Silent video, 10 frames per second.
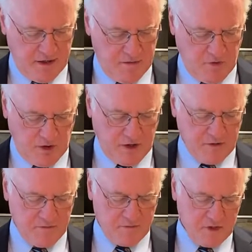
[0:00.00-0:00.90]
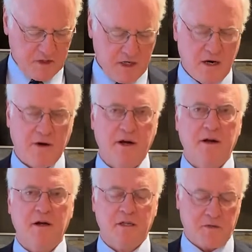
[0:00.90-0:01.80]
book, The Saturday
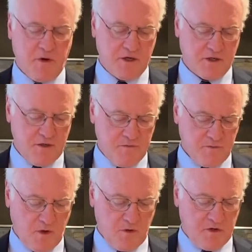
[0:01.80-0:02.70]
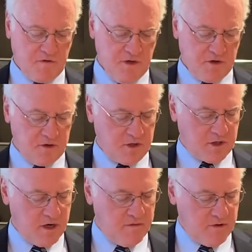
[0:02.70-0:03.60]
Night Special, which features a
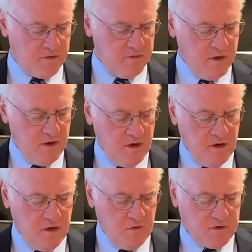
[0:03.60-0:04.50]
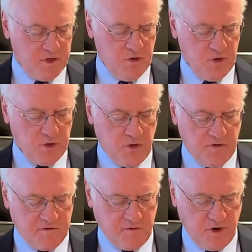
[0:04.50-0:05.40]
cover with the usual
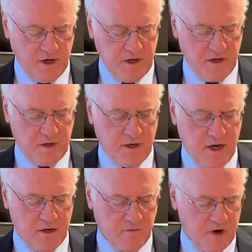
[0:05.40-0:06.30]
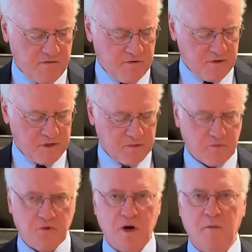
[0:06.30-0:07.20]
Freudian gun reference
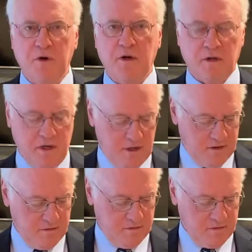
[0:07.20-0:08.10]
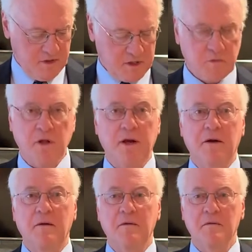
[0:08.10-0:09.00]
prominently
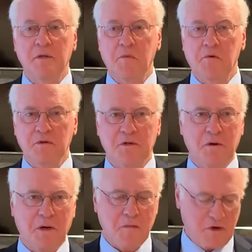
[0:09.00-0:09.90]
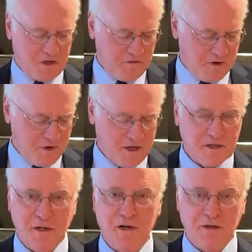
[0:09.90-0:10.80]
displayed. Liberals don't have much of an
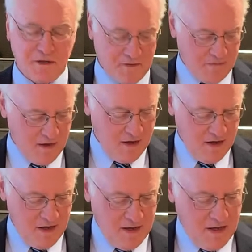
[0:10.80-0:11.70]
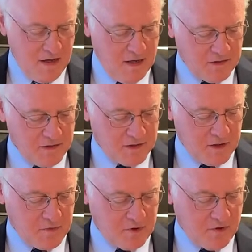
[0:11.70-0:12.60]
imagination. I should say
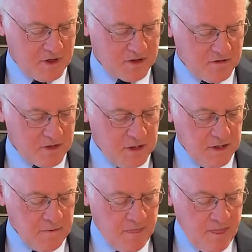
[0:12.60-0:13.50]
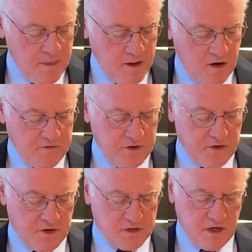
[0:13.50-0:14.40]
progressives. A few
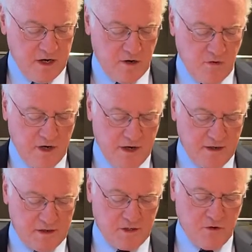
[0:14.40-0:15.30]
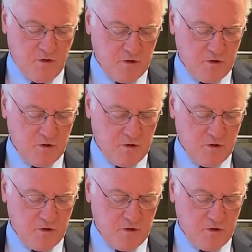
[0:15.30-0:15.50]
years later, when I had schooled